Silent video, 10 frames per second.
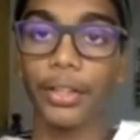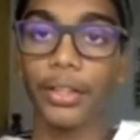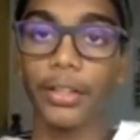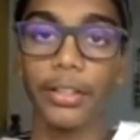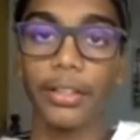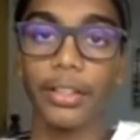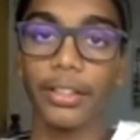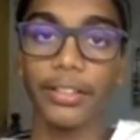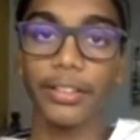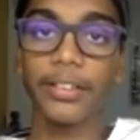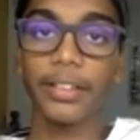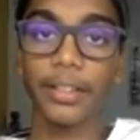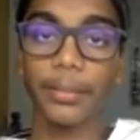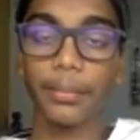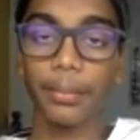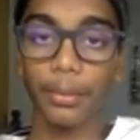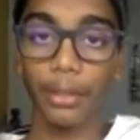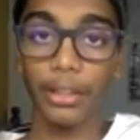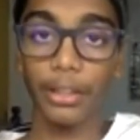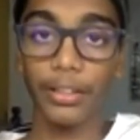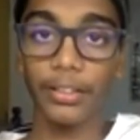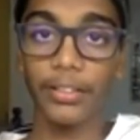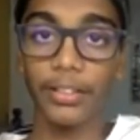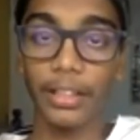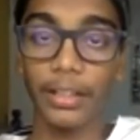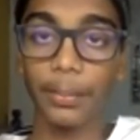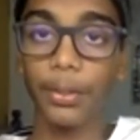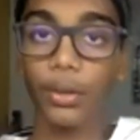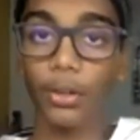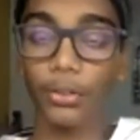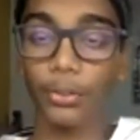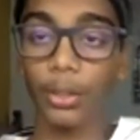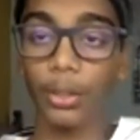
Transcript: a really easy thing because, well,